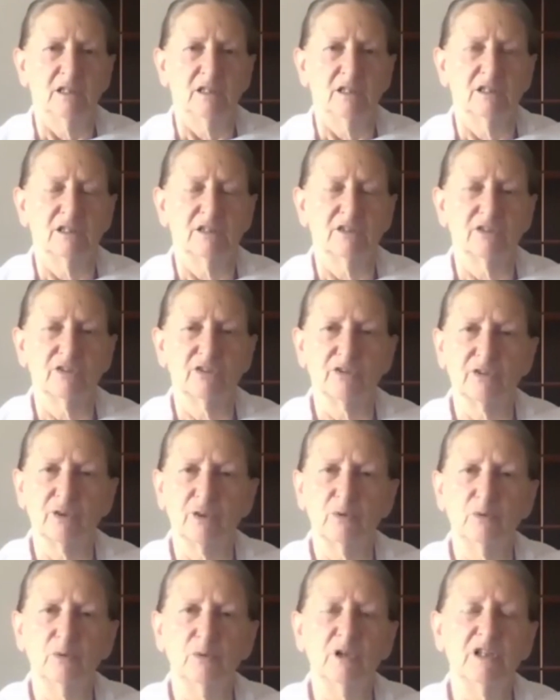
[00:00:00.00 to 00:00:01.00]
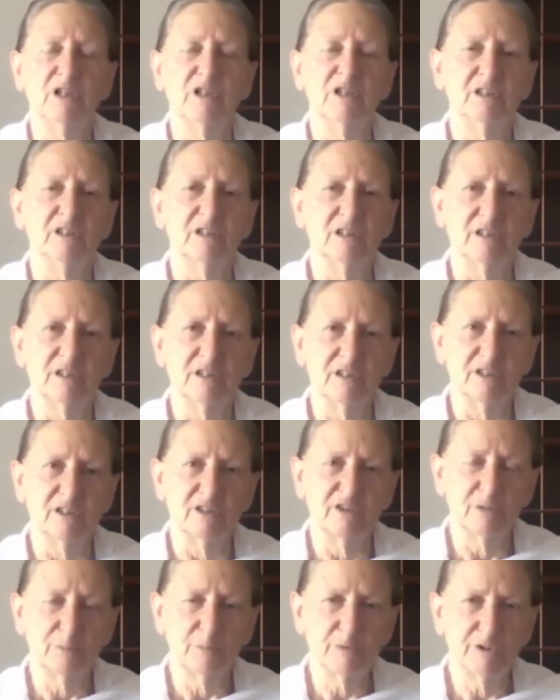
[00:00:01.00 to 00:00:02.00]
So
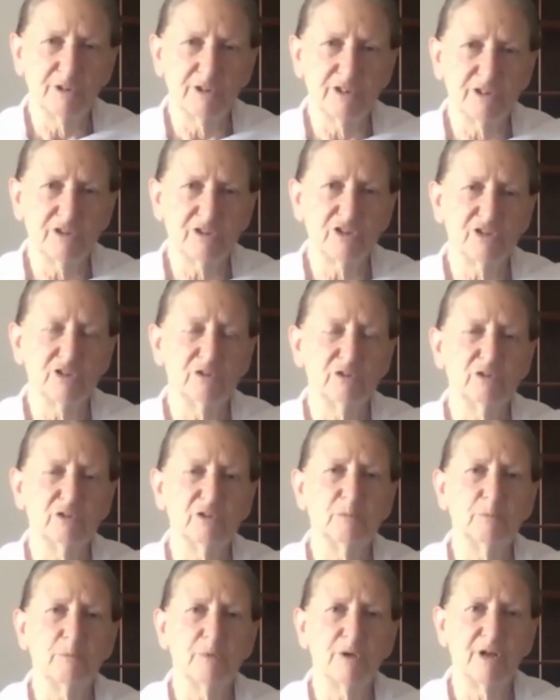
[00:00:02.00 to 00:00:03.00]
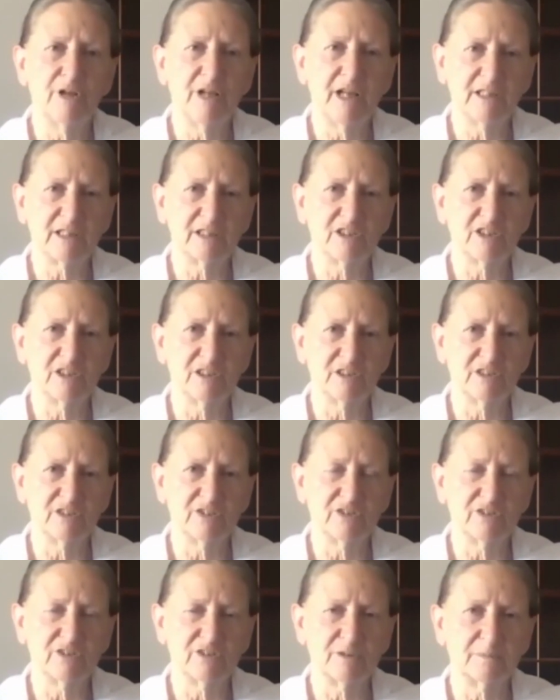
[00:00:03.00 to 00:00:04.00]
spiritual
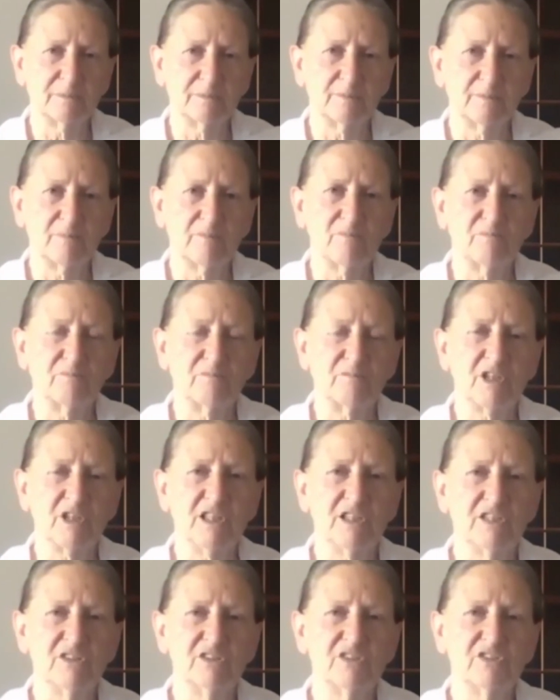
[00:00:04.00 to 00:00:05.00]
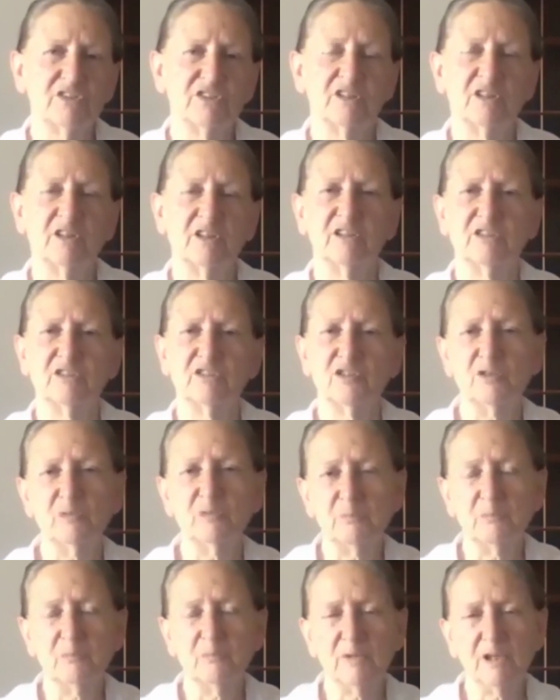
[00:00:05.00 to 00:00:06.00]
practice is, to
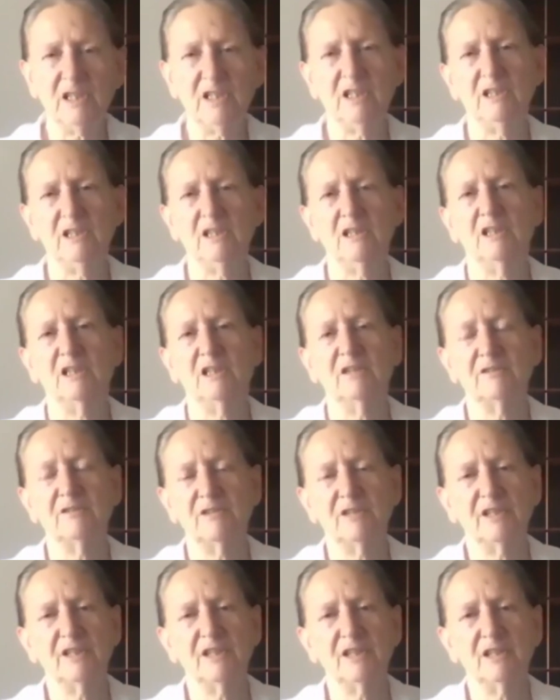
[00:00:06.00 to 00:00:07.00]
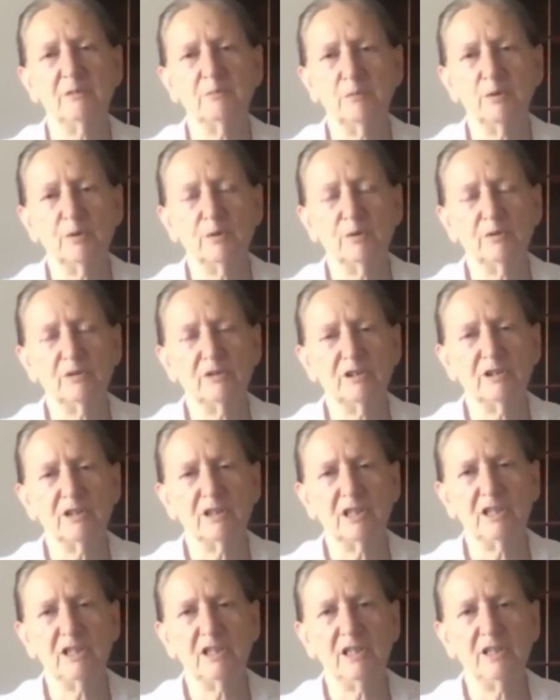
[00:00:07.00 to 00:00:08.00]
me, a very important
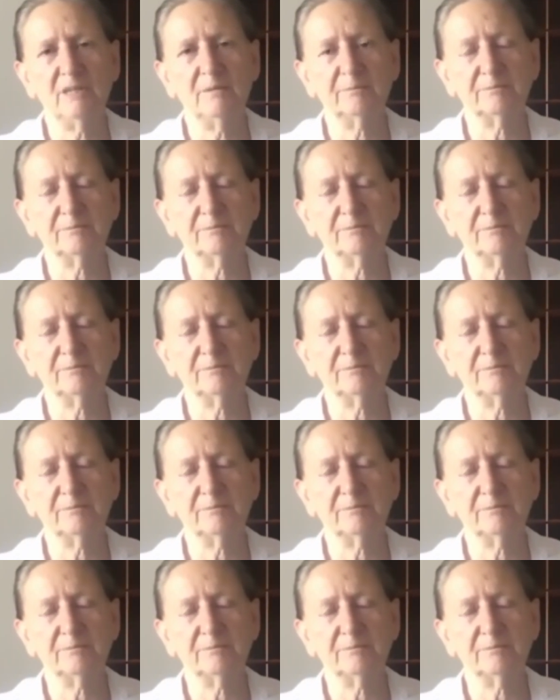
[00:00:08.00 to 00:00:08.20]
key.